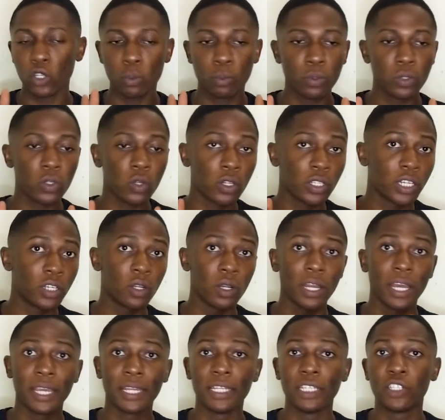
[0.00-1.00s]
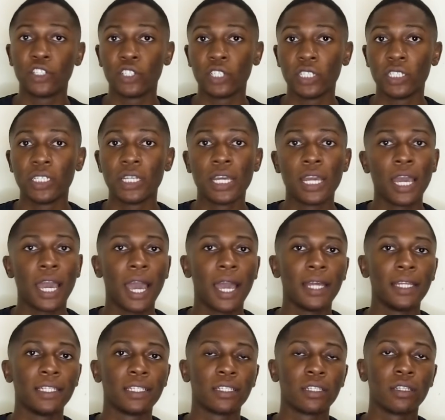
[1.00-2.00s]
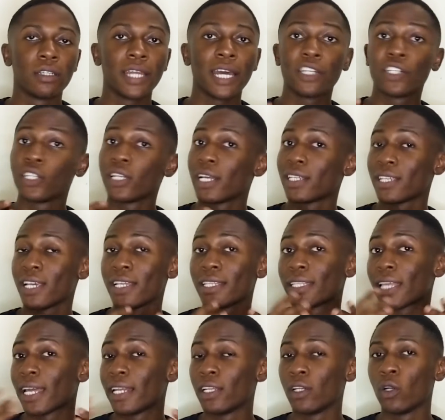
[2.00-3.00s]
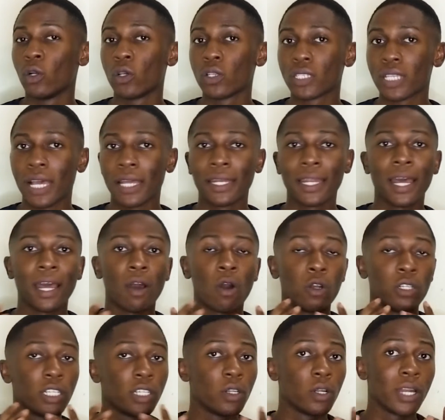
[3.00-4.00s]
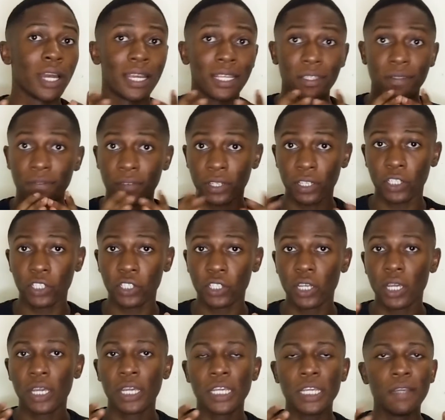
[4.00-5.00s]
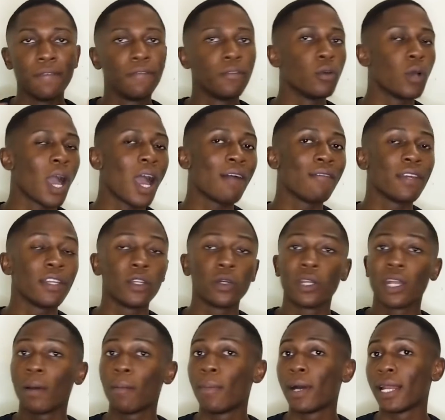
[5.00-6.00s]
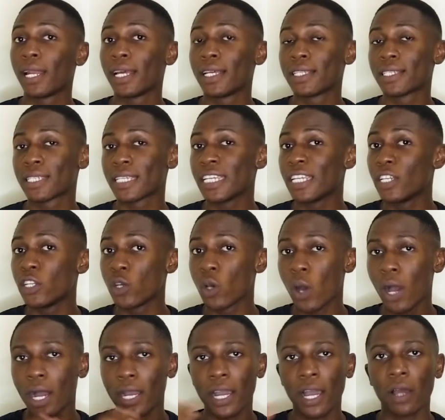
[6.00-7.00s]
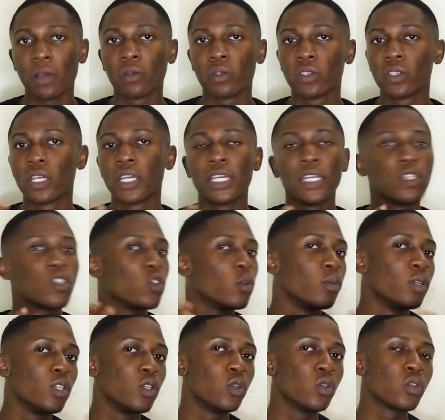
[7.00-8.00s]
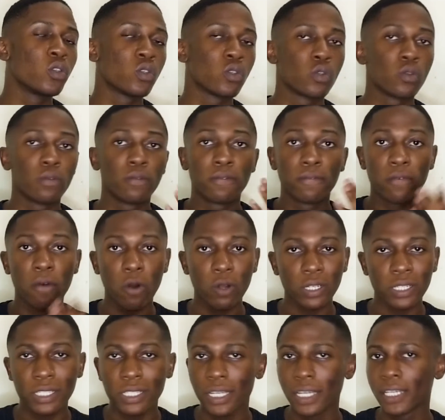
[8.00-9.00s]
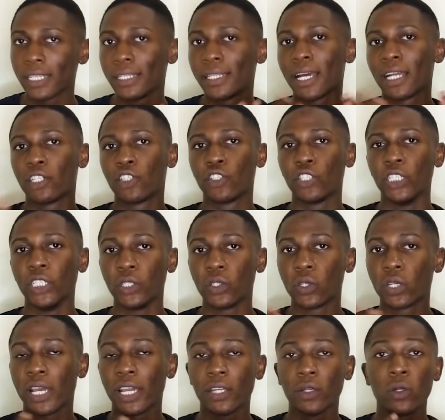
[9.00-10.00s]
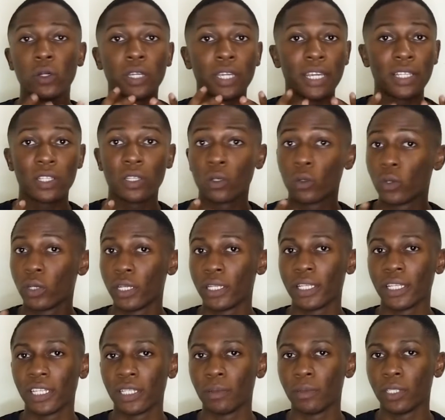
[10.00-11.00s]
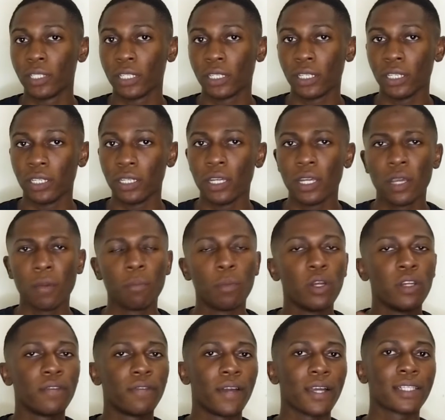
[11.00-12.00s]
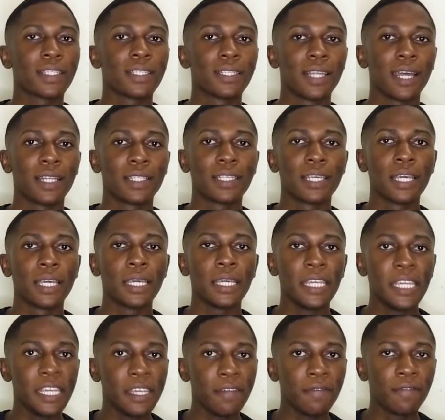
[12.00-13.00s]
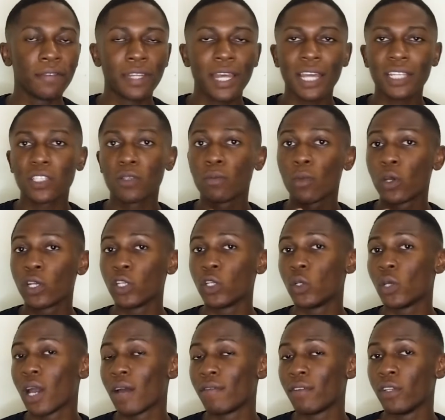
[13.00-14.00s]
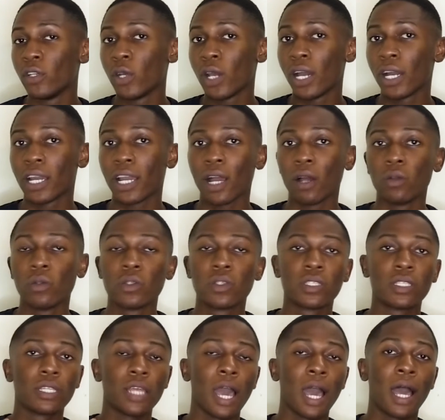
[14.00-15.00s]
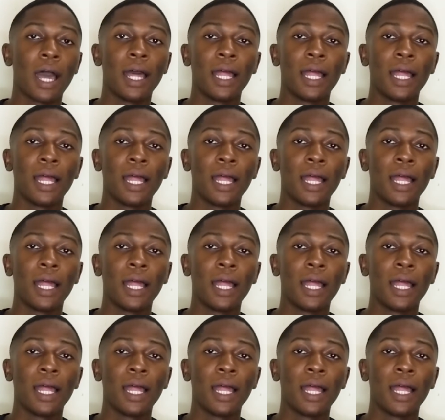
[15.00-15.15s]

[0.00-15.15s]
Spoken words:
say you put $100 in a trade and that trade has entered a loss and that $100 is finished, if you have any other balance in your account, it will be used to fund that trade so that you don't get liquidated immediately. But the fact is that if that money you have in your account